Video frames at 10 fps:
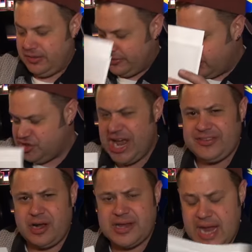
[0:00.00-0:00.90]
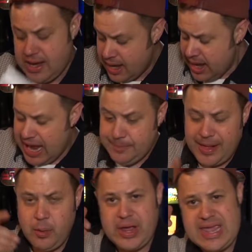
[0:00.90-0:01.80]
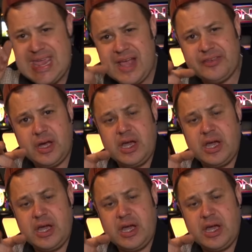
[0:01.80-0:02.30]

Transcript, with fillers: So Chez Arcade, and by the way, way, he has a,